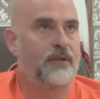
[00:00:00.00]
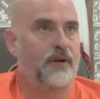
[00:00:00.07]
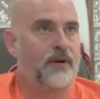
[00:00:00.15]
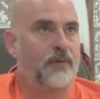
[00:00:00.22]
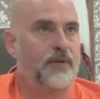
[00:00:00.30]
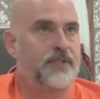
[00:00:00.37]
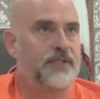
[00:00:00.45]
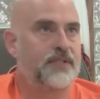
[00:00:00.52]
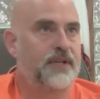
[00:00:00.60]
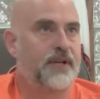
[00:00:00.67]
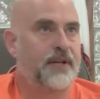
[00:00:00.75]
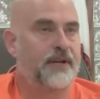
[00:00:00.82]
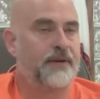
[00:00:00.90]
There was,
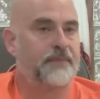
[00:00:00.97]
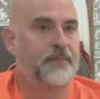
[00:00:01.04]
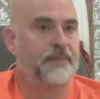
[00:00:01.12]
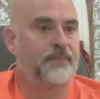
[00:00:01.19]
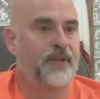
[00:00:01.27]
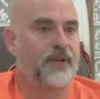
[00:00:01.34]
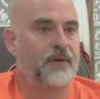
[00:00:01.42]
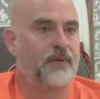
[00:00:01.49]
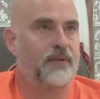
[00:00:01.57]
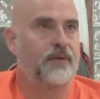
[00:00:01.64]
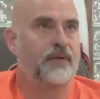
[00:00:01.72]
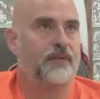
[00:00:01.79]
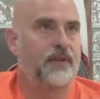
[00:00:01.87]

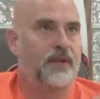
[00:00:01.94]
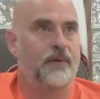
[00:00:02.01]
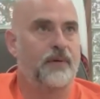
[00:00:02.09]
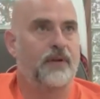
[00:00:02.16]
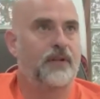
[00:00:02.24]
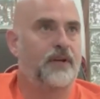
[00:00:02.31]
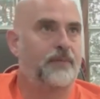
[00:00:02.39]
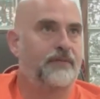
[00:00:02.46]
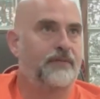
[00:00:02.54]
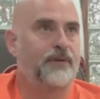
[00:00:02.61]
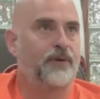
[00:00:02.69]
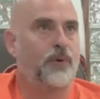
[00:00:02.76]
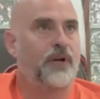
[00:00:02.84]
they were a little bit
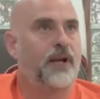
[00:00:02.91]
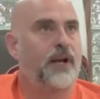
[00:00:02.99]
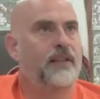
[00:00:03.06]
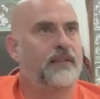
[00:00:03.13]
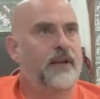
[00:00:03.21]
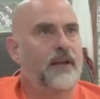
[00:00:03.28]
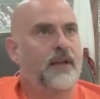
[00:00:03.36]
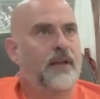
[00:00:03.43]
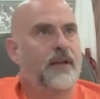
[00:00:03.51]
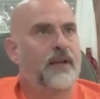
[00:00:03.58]
fluid, and I think